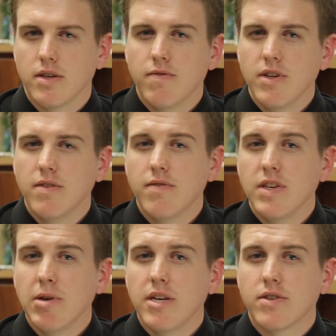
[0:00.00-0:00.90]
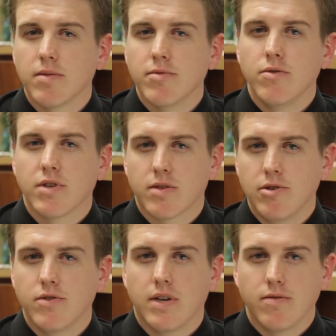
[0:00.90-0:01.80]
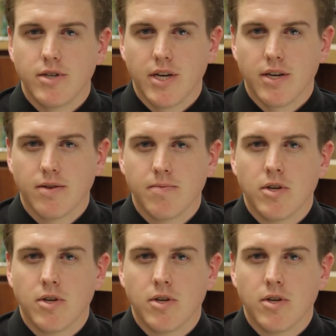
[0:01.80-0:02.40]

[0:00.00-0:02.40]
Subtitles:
If knee pain is something you experience every day,